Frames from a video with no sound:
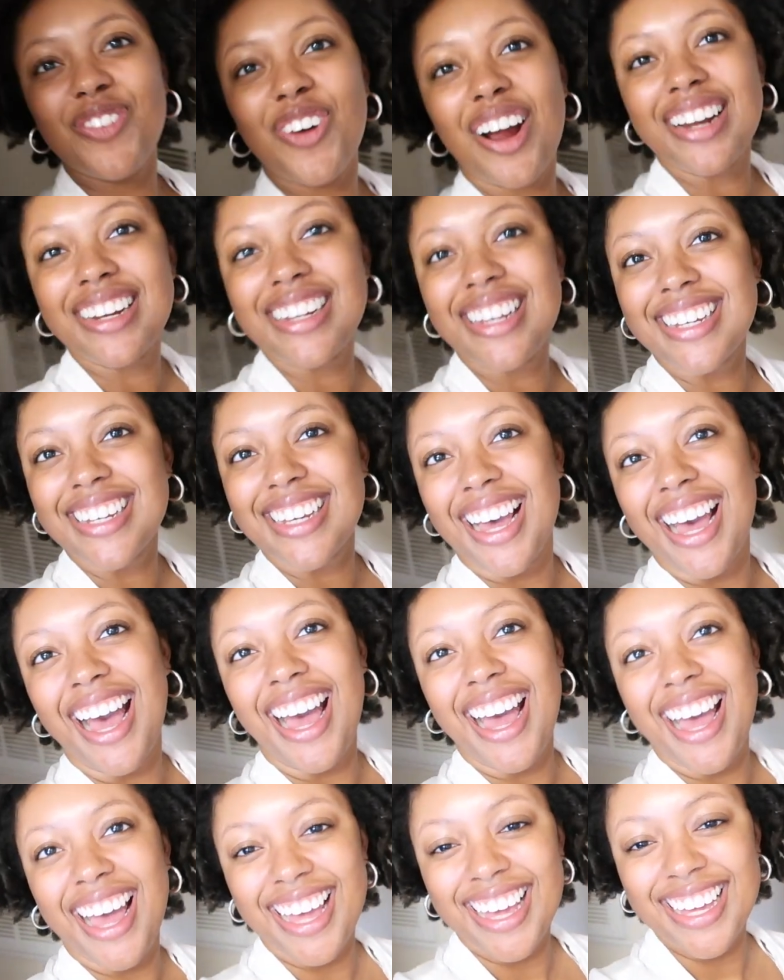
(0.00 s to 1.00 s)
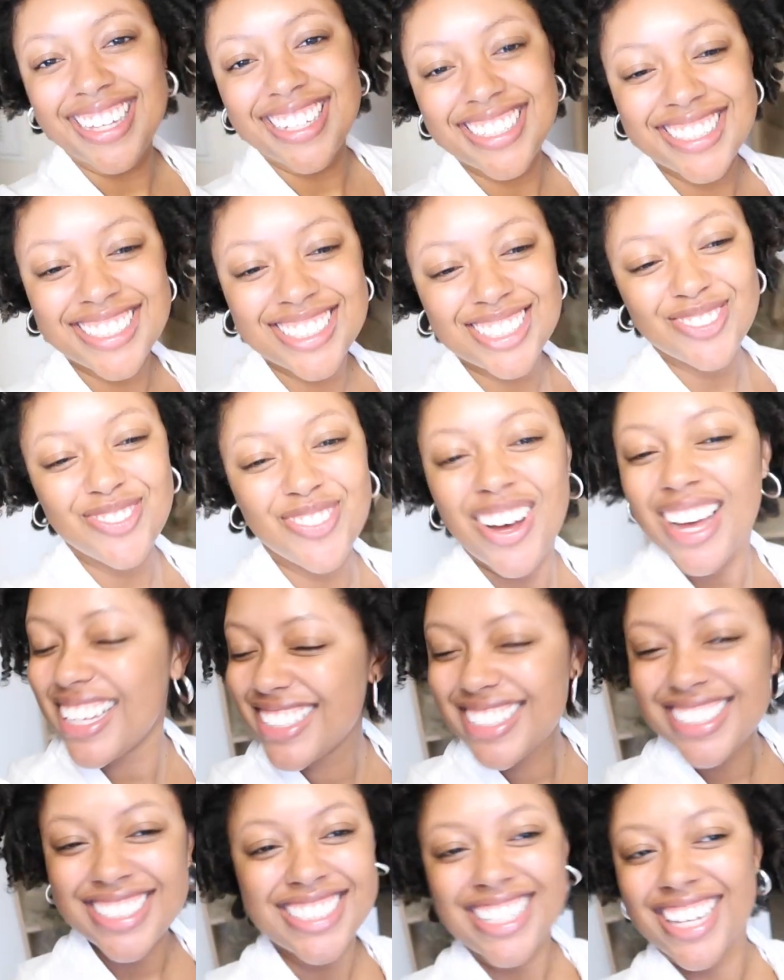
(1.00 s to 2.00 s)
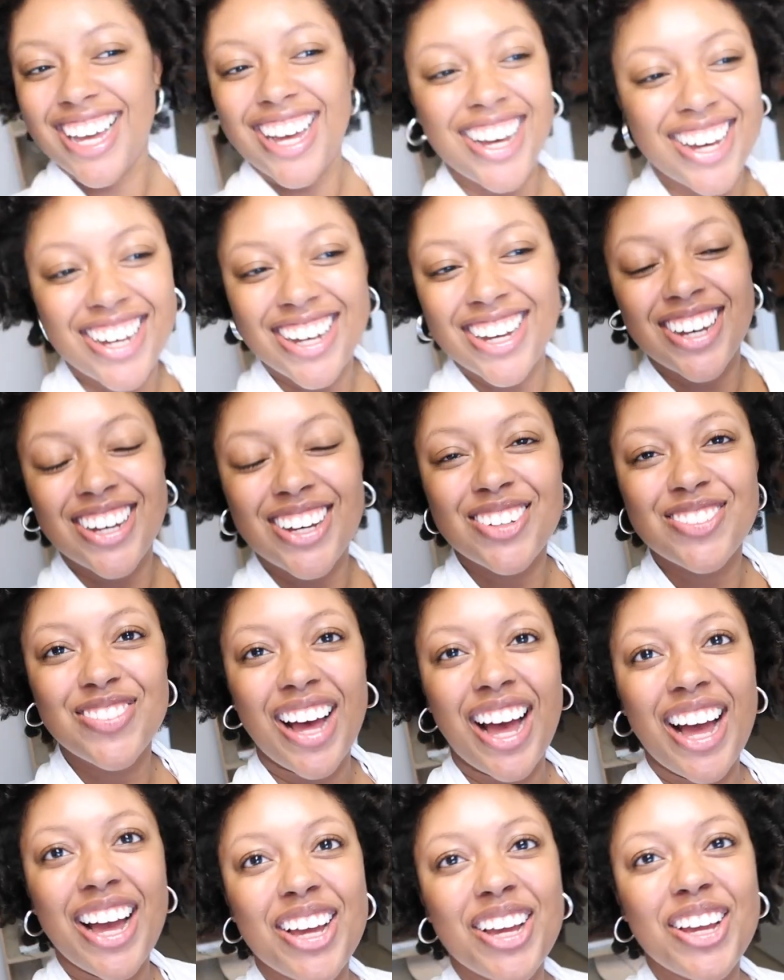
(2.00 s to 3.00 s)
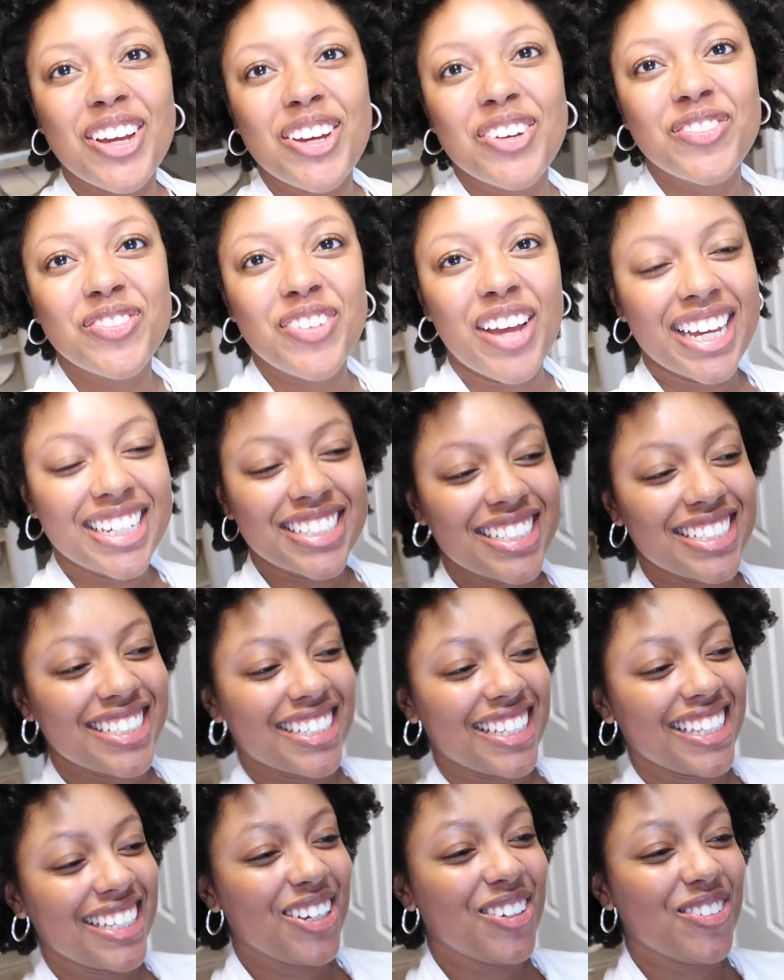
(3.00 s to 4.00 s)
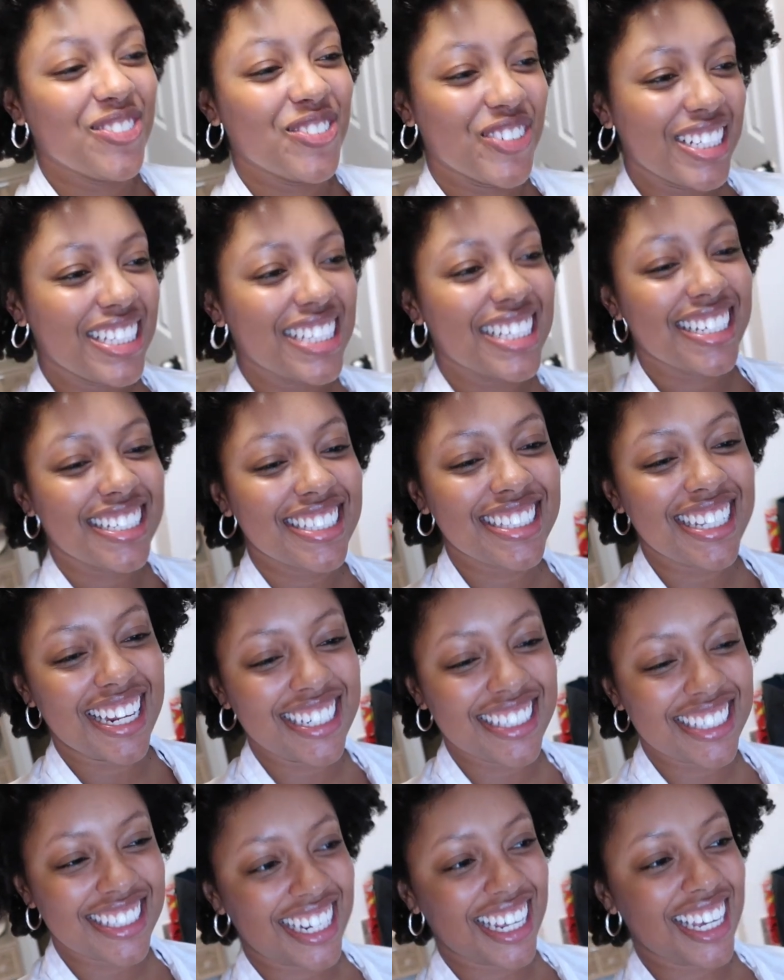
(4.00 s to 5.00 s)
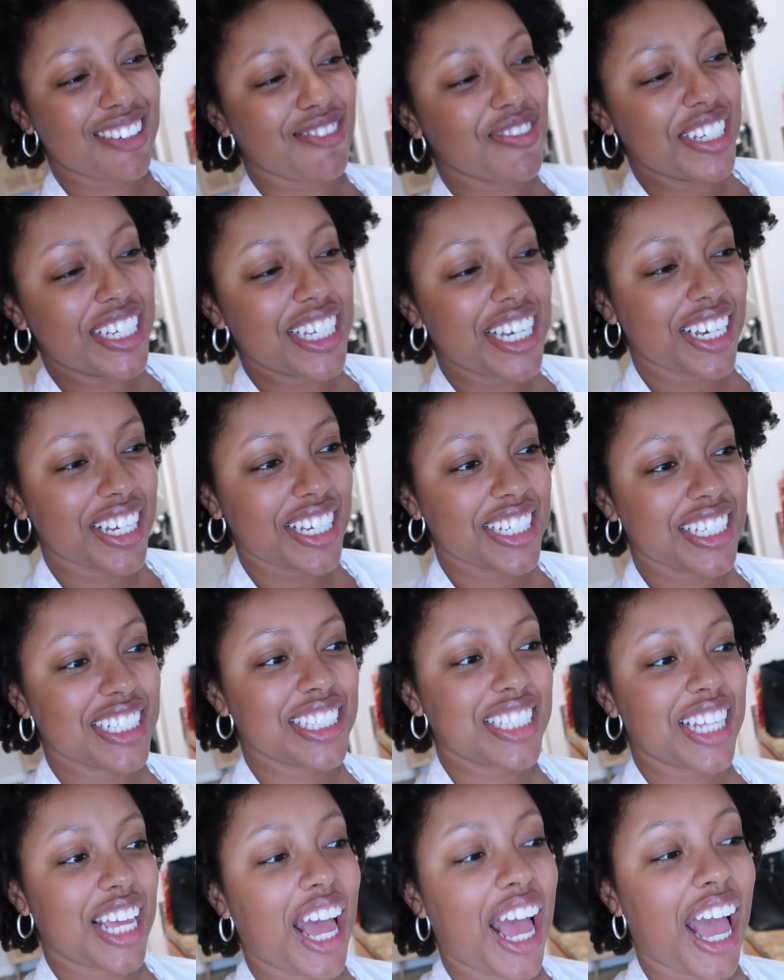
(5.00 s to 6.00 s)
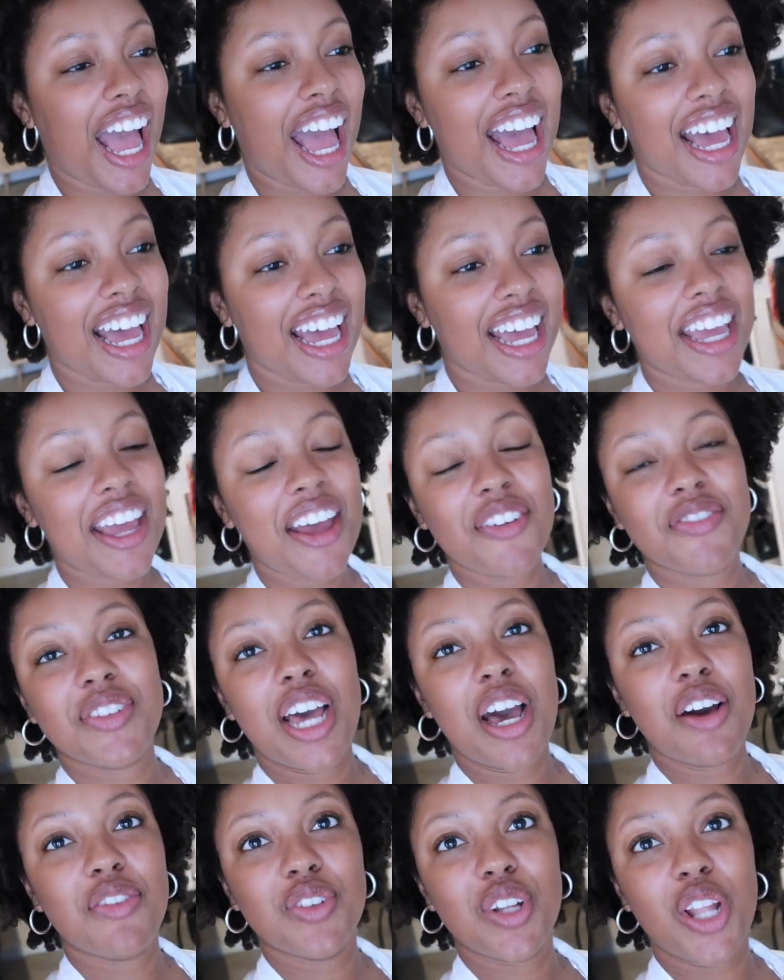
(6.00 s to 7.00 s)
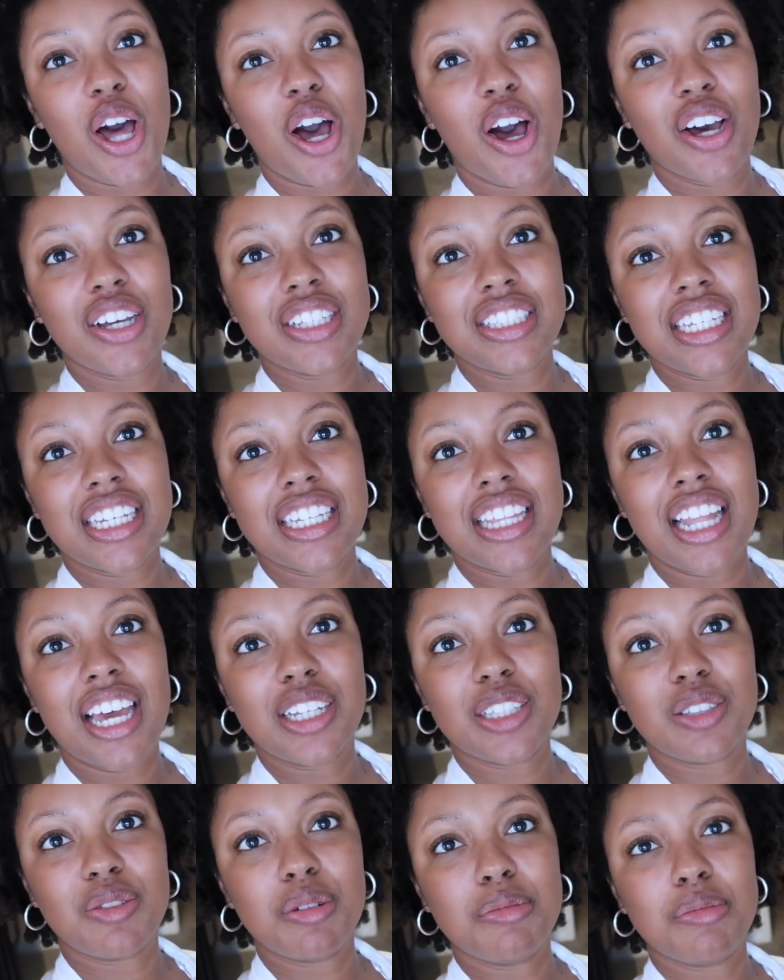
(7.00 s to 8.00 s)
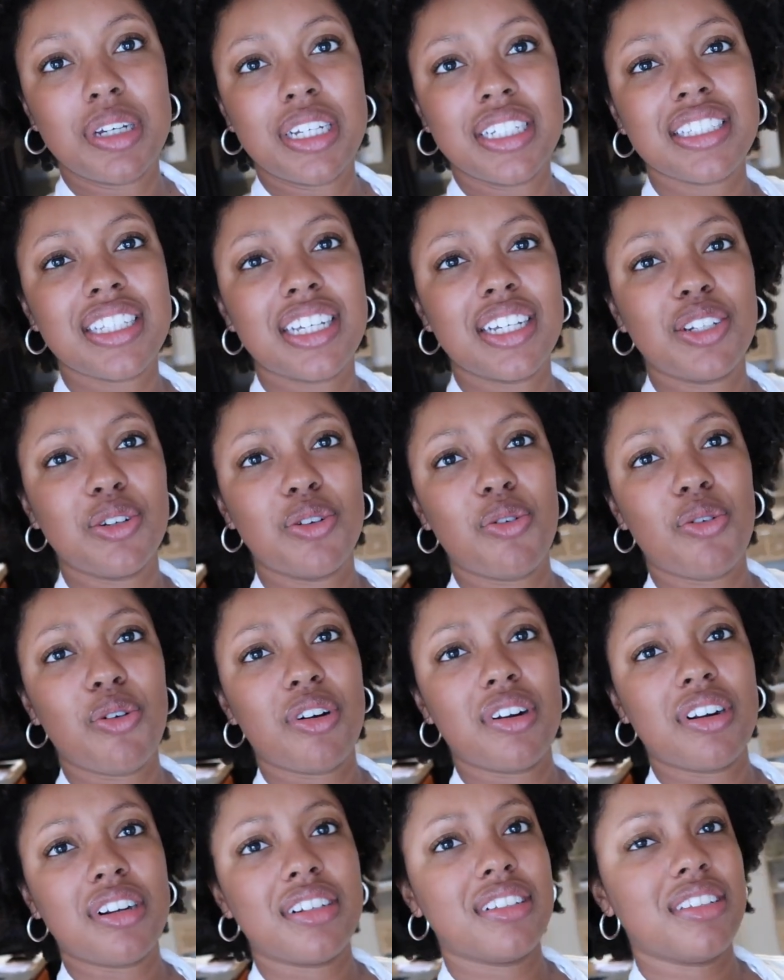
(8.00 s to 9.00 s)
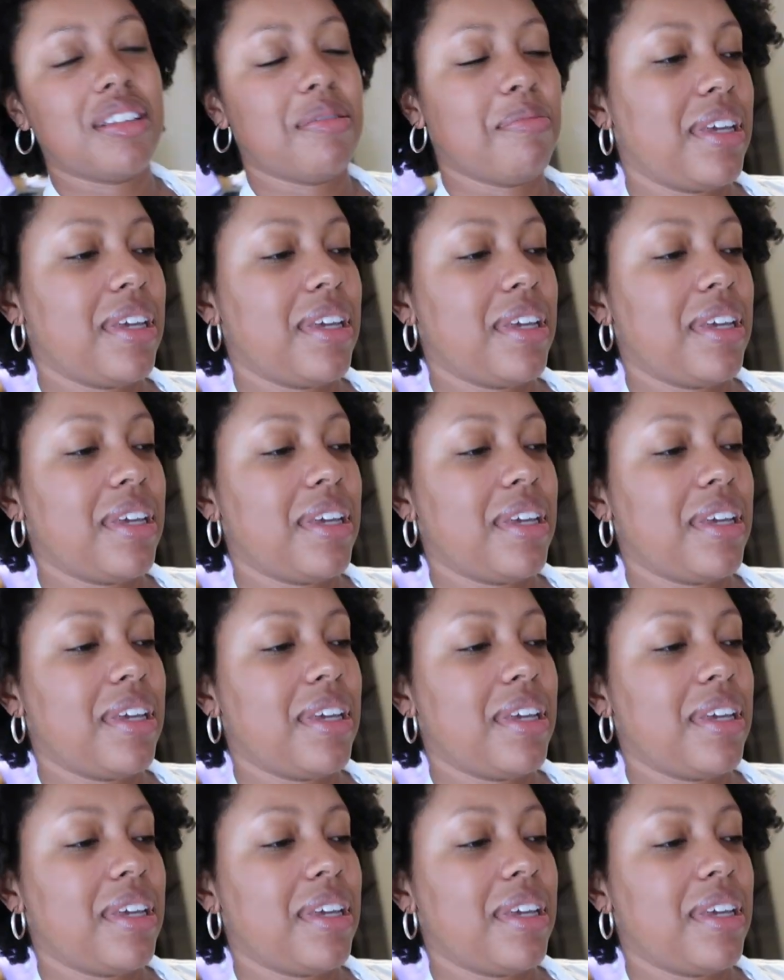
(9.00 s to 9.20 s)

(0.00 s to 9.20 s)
morning, guys. What's up? I am actually really excited today because I have not vlogged in like three months. Ignore the